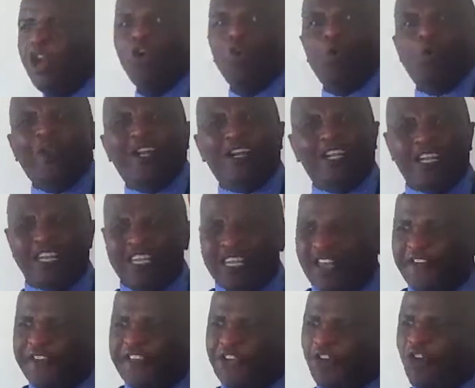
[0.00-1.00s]
will
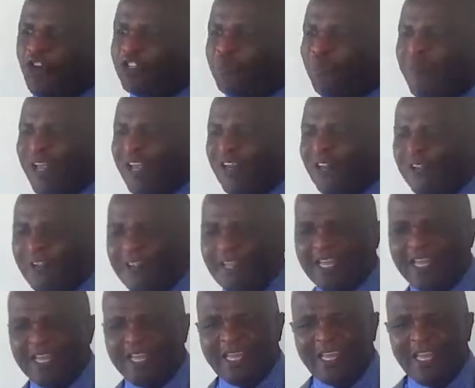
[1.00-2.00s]
hear the gospel
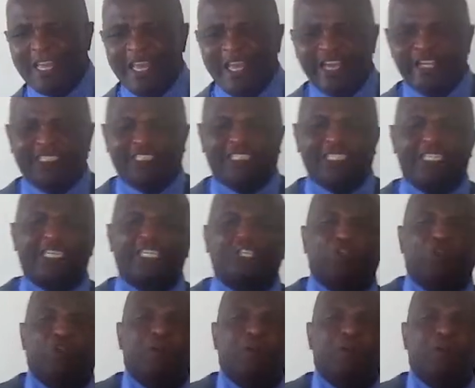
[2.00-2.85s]
and it